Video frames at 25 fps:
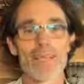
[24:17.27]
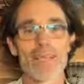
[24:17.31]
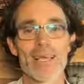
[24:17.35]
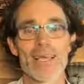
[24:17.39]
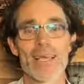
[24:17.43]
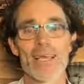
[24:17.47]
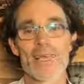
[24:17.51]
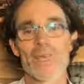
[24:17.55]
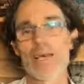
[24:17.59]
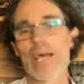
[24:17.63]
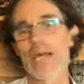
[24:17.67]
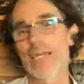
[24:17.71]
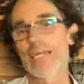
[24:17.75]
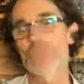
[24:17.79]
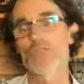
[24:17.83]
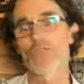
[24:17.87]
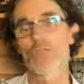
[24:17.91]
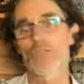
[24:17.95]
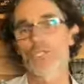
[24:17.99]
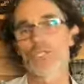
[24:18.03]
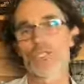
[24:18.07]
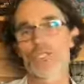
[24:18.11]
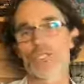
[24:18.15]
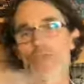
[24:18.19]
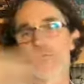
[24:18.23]
And that you
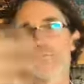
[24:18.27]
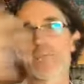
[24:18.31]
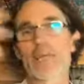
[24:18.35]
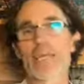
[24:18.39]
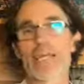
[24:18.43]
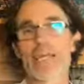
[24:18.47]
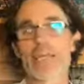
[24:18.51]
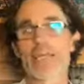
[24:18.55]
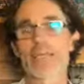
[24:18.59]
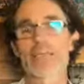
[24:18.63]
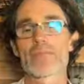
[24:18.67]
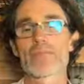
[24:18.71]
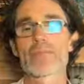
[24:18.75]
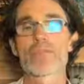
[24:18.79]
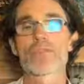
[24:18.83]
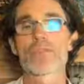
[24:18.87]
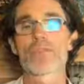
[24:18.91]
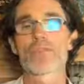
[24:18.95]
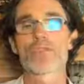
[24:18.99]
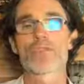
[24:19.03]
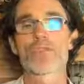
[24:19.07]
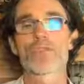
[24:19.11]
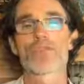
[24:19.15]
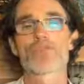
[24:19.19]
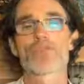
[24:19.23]
can just make, and
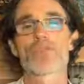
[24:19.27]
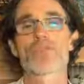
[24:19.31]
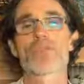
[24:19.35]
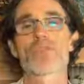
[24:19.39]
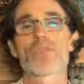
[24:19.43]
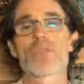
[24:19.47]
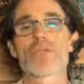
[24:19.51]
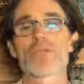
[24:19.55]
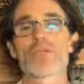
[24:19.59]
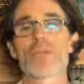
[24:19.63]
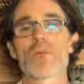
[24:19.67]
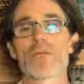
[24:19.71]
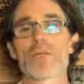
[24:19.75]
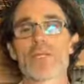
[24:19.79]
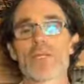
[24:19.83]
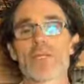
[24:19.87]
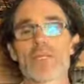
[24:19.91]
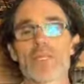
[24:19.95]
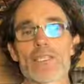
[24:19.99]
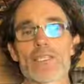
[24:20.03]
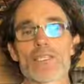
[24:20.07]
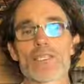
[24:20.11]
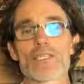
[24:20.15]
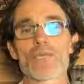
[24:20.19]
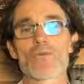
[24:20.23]
you can put it
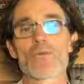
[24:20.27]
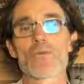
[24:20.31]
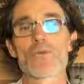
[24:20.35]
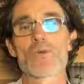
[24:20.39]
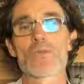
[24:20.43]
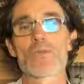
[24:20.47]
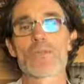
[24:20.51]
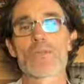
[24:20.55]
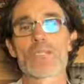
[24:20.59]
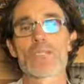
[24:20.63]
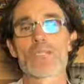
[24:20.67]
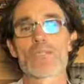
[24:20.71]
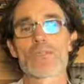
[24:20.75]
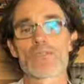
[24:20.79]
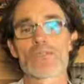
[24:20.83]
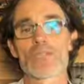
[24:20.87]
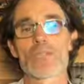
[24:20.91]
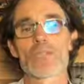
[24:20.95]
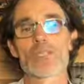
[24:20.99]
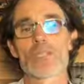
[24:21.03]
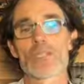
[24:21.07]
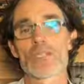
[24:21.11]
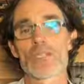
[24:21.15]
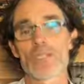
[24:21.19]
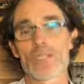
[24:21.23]
into smoothies, or you
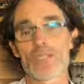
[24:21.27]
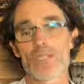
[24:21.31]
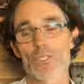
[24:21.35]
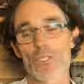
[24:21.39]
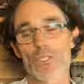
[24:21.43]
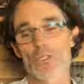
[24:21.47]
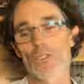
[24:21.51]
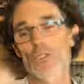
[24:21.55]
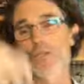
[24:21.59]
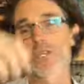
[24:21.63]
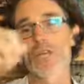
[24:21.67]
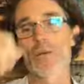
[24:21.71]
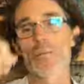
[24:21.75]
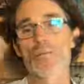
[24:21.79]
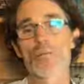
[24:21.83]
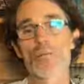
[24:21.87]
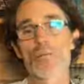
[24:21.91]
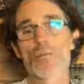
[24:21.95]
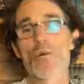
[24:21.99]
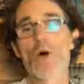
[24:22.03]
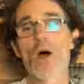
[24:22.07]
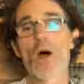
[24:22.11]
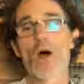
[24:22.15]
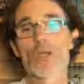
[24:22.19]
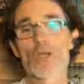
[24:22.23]
can just stir it up
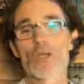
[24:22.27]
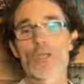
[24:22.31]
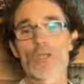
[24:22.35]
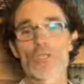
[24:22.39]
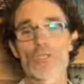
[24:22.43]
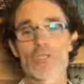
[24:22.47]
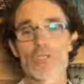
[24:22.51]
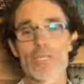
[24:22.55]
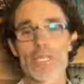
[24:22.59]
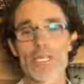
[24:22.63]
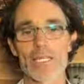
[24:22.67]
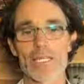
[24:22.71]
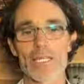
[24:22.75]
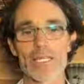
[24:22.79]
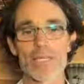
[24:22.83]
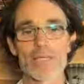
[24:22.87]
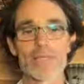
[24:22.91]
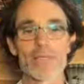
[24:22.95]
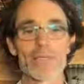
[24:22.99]
in water and drink it.